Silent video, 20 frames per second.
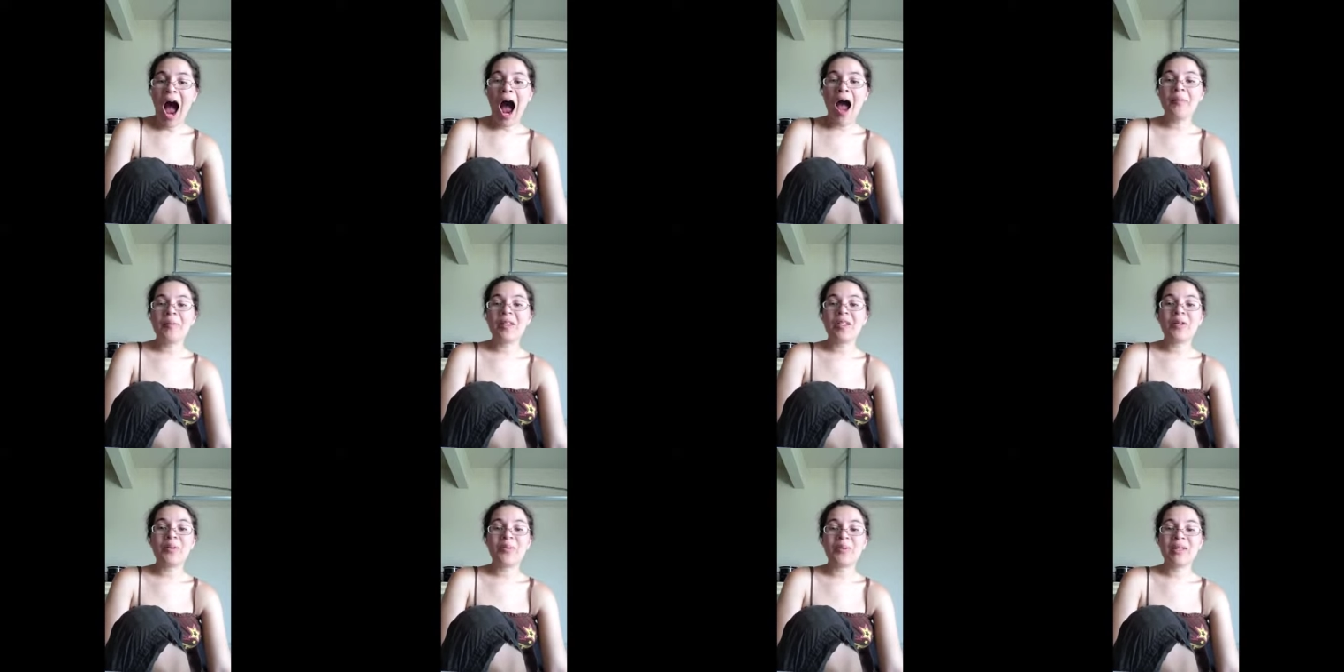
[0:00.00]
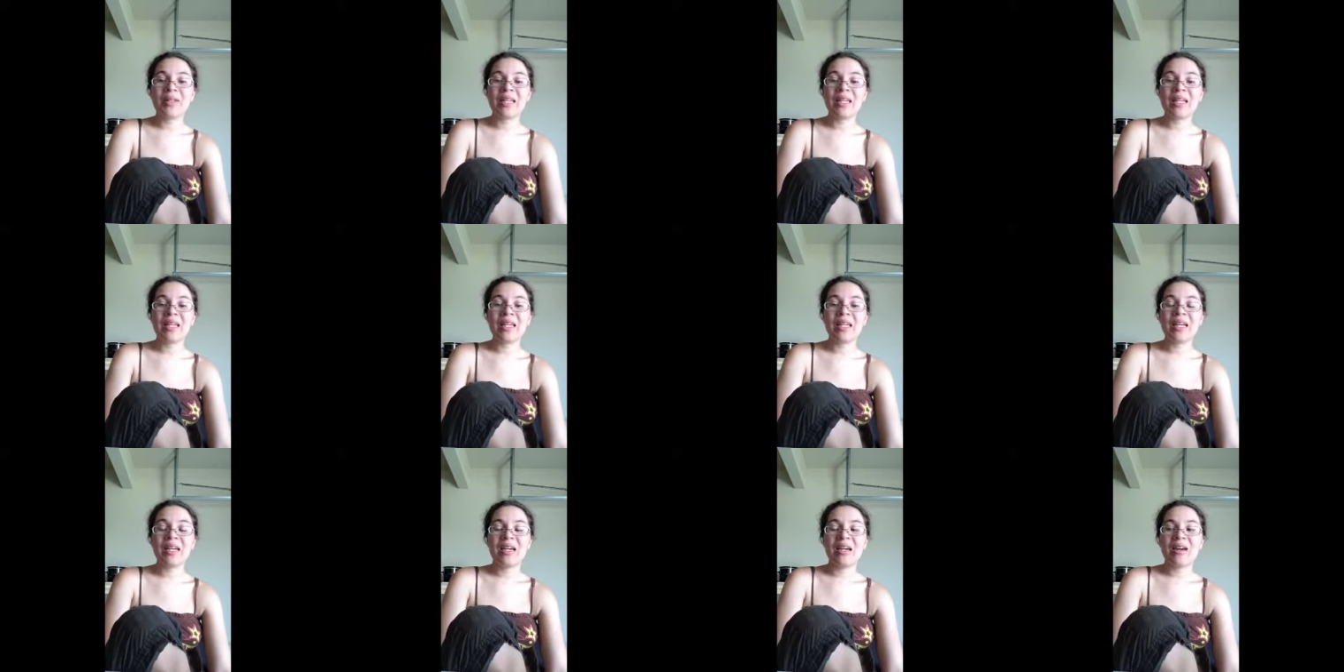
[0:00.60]
I'm like a
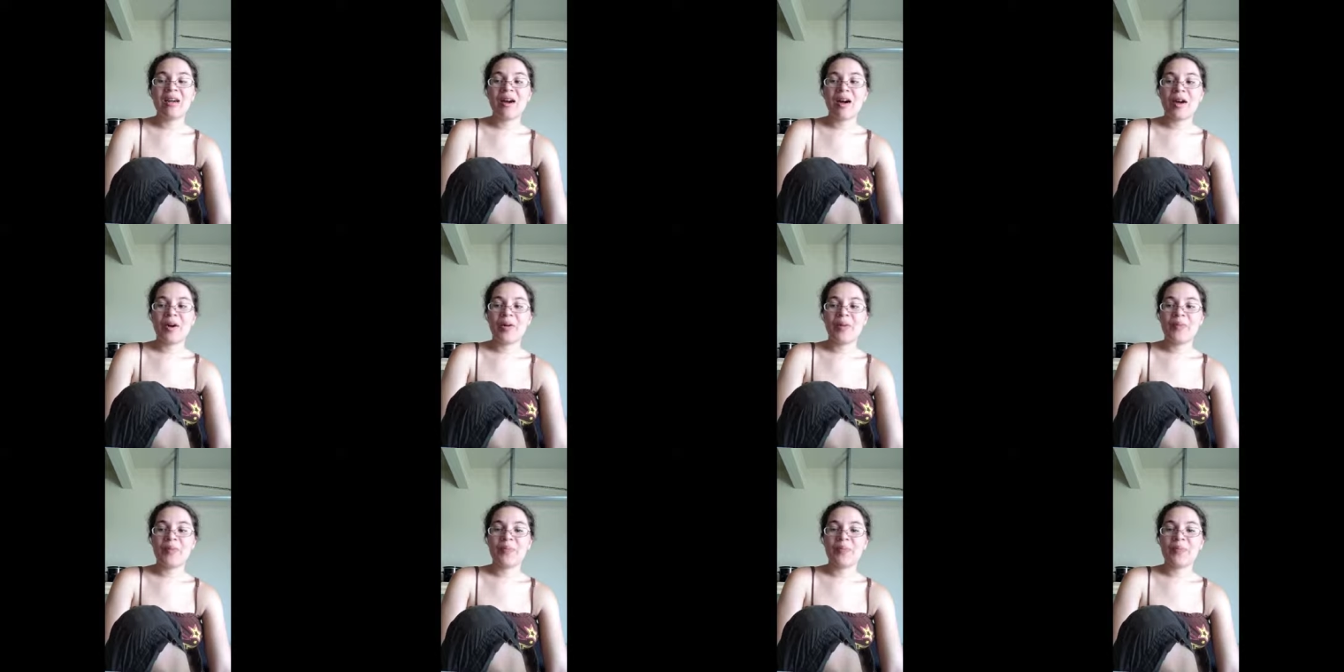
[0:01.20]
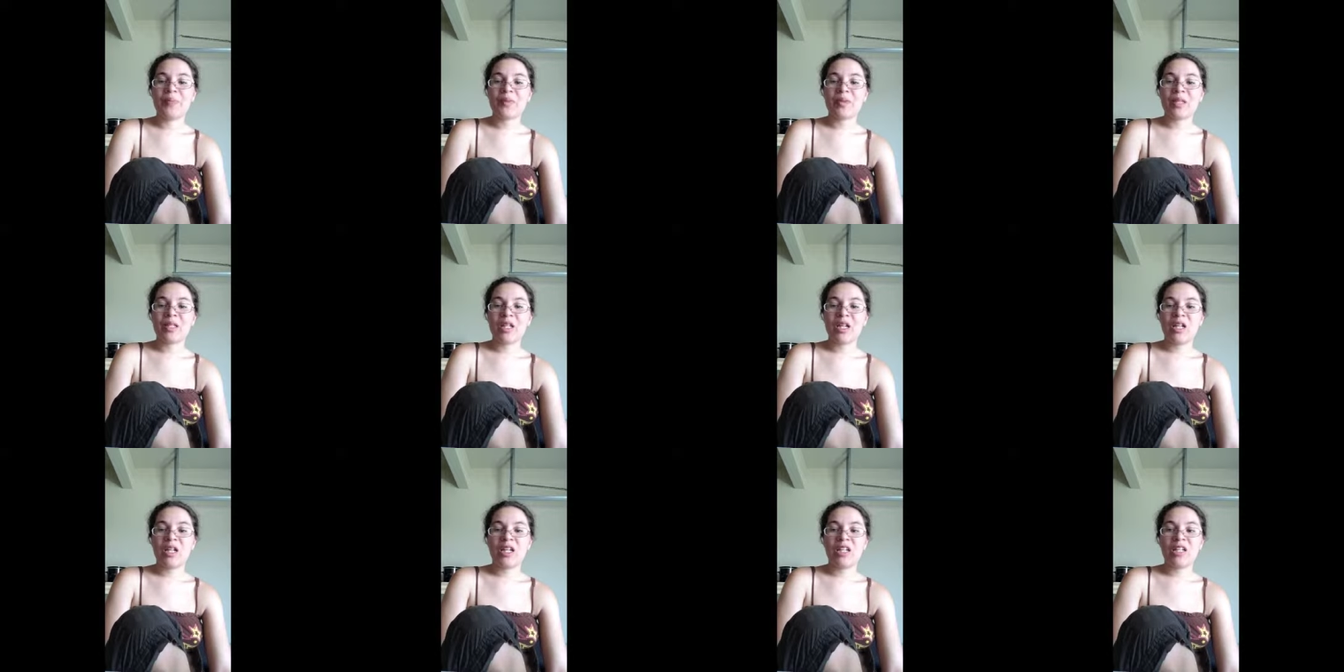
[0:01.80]
really
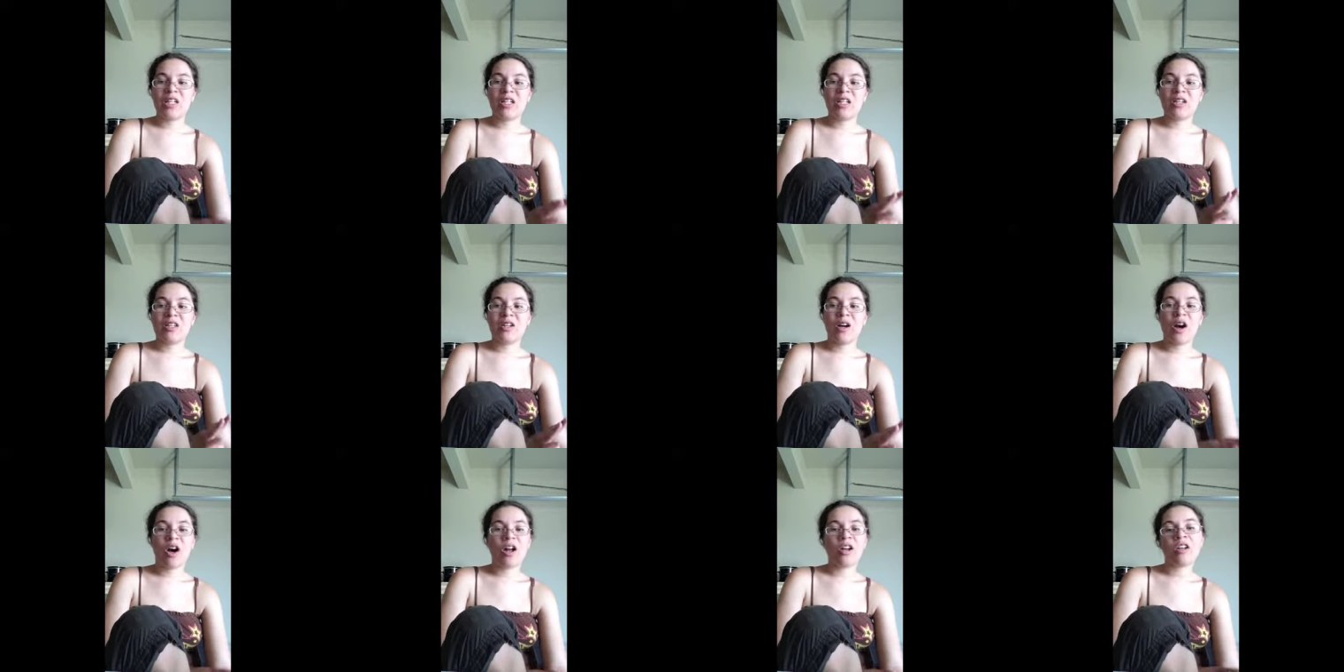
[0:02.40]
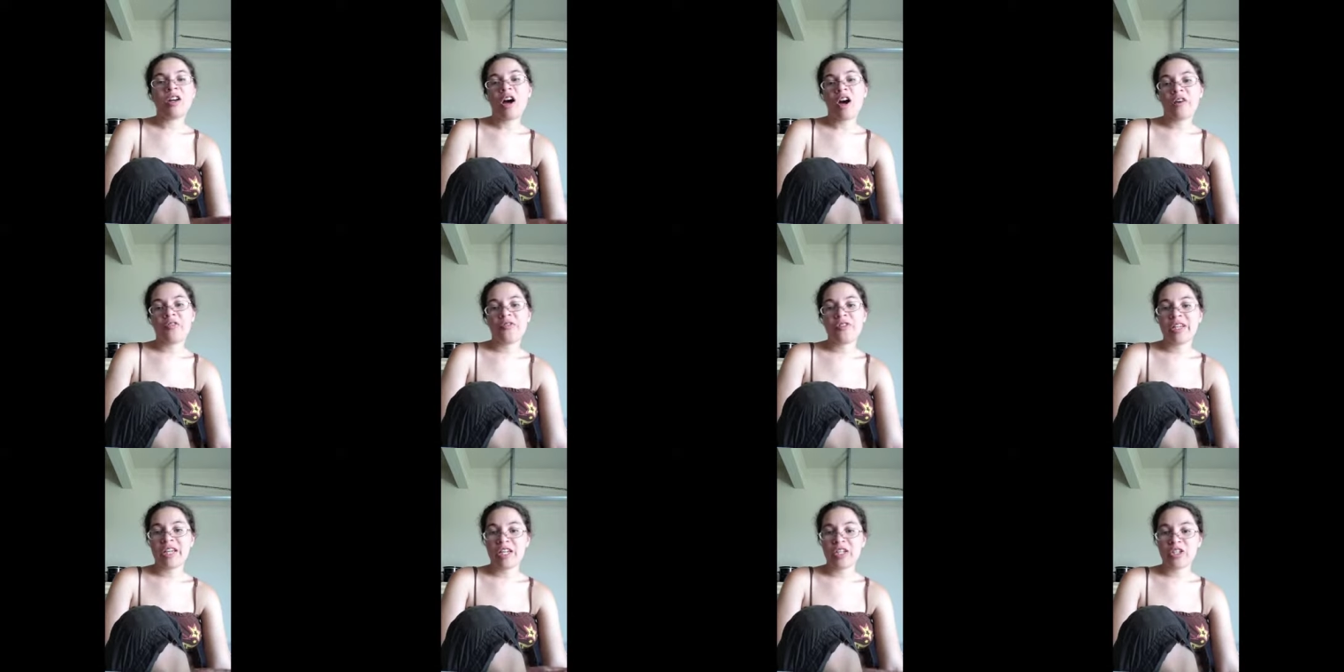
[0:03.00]

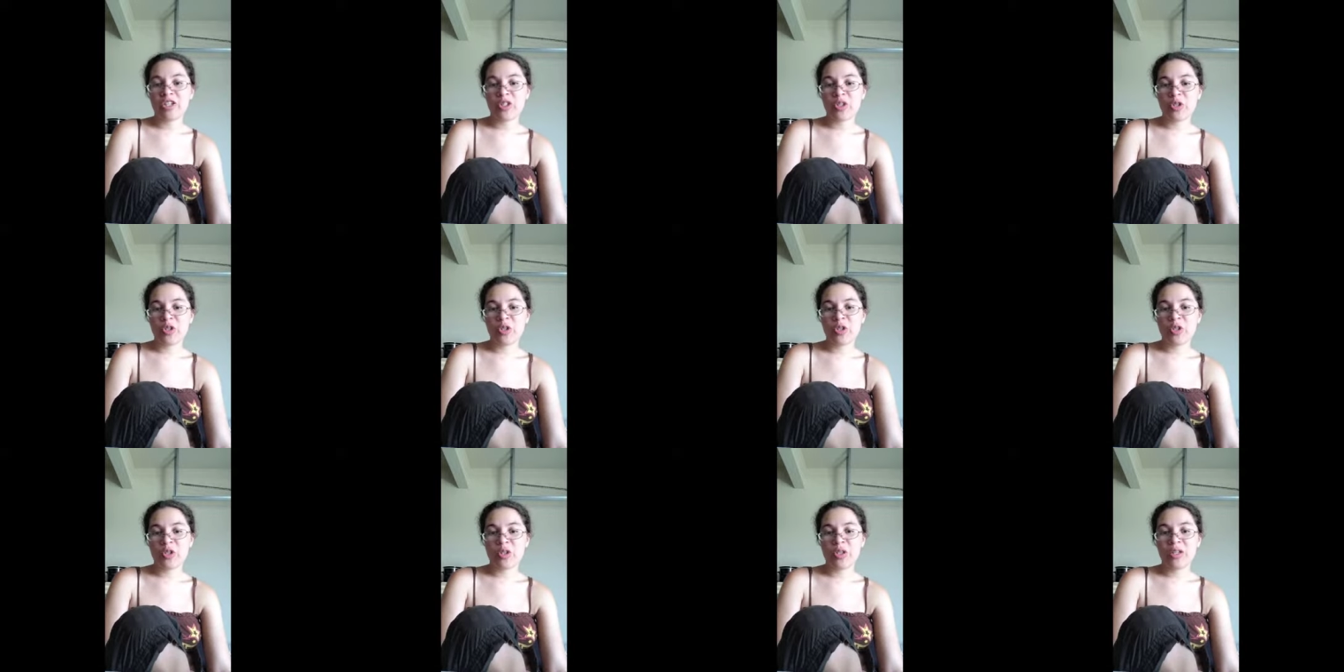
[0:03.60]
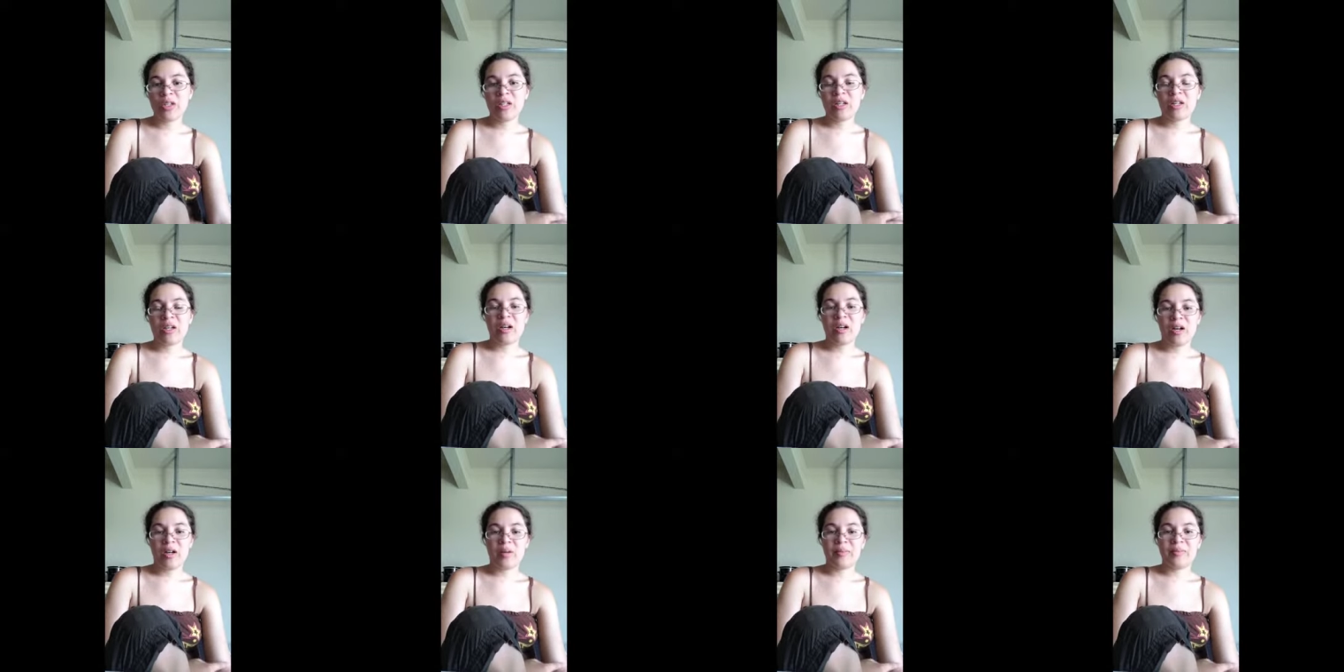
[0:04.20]
non-confrontational,
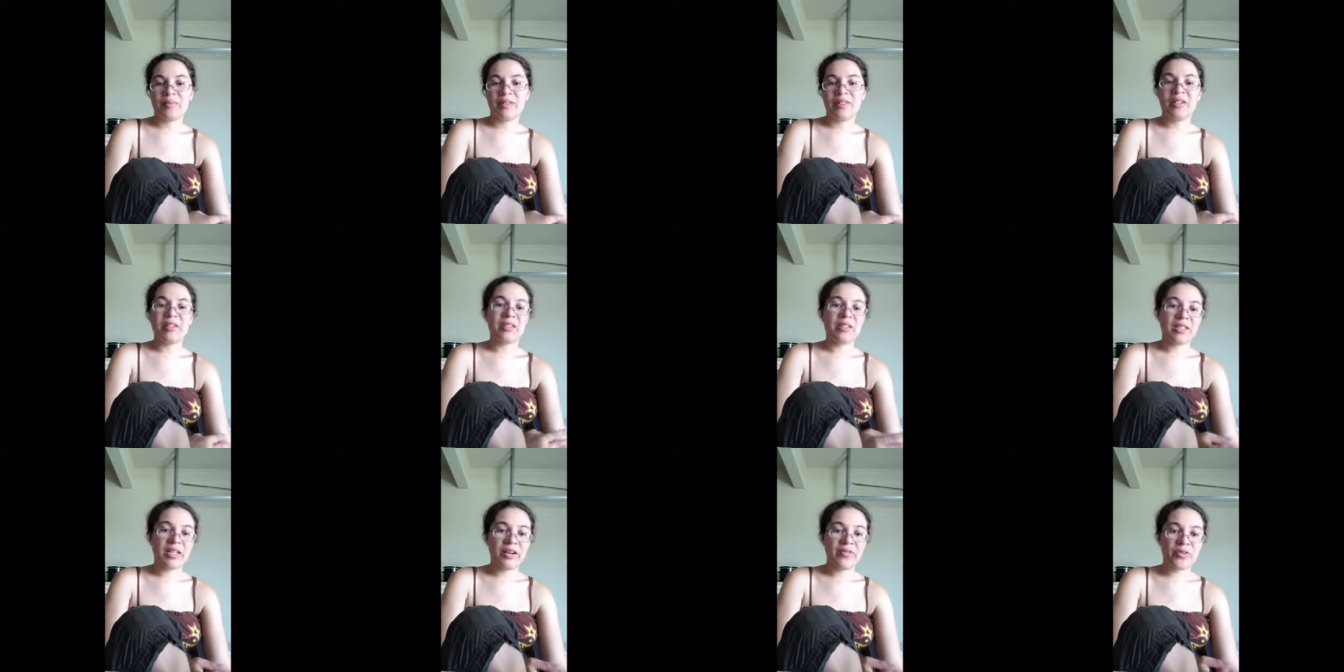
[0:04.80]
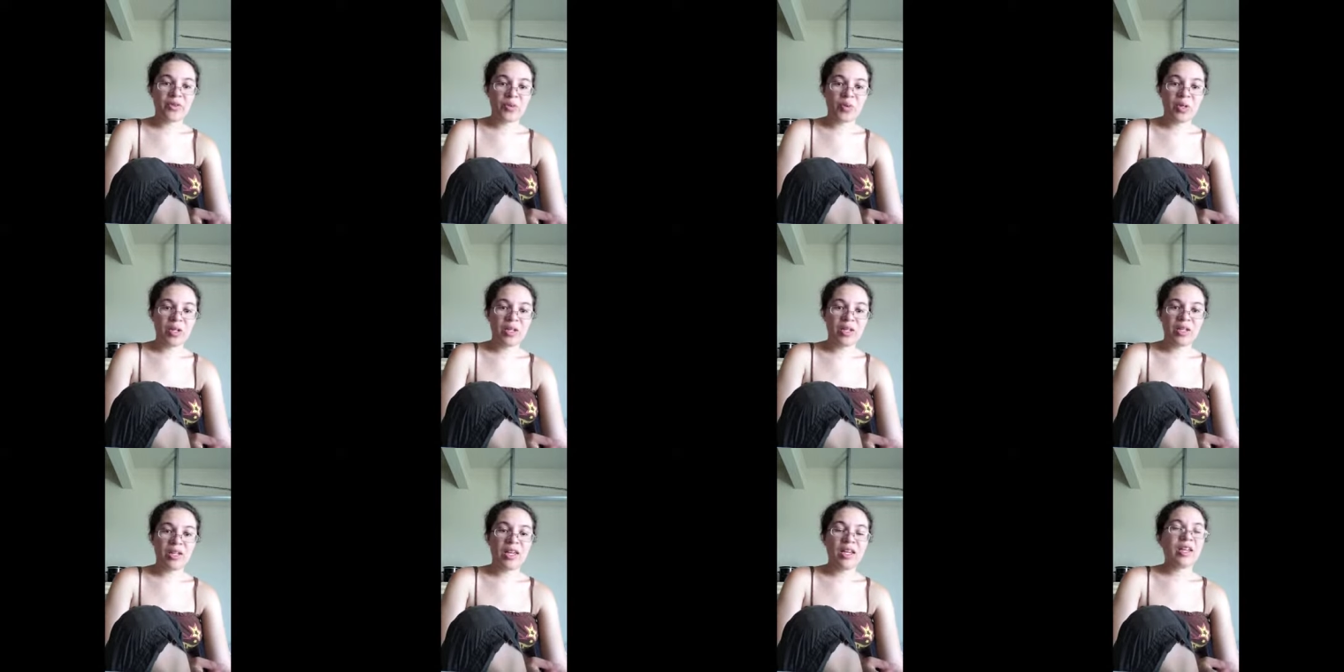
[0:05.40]
nice to
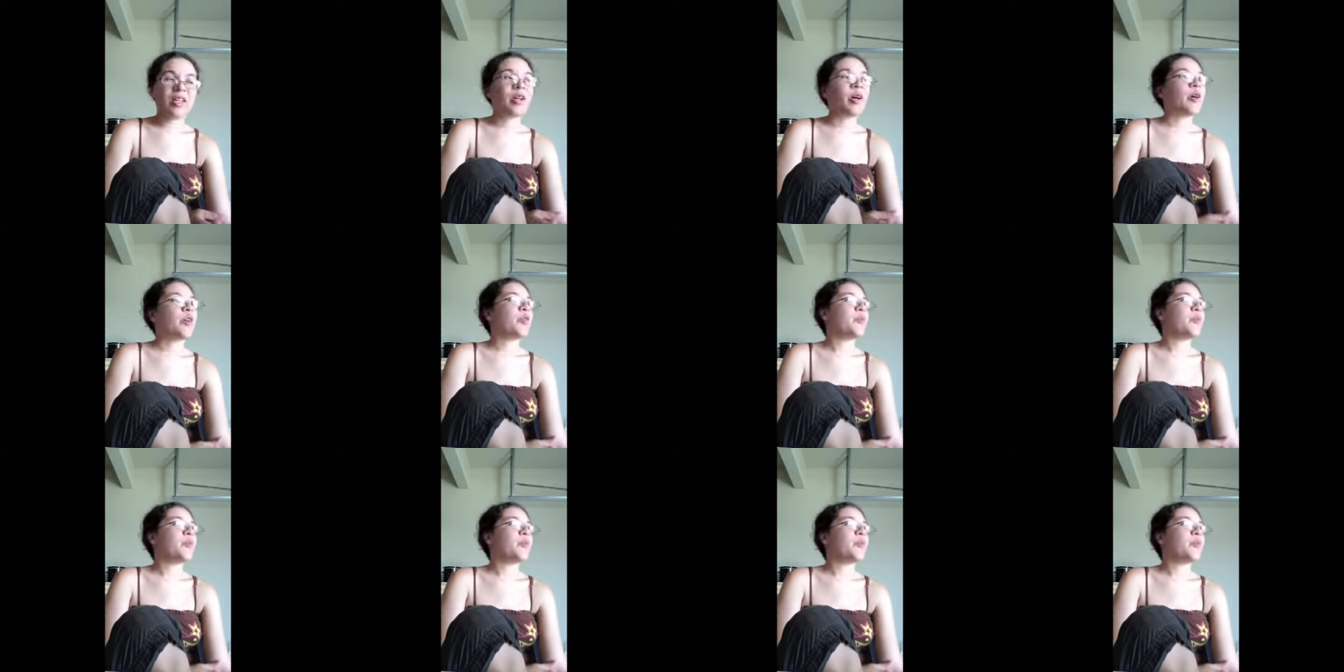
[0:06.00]
everyone kind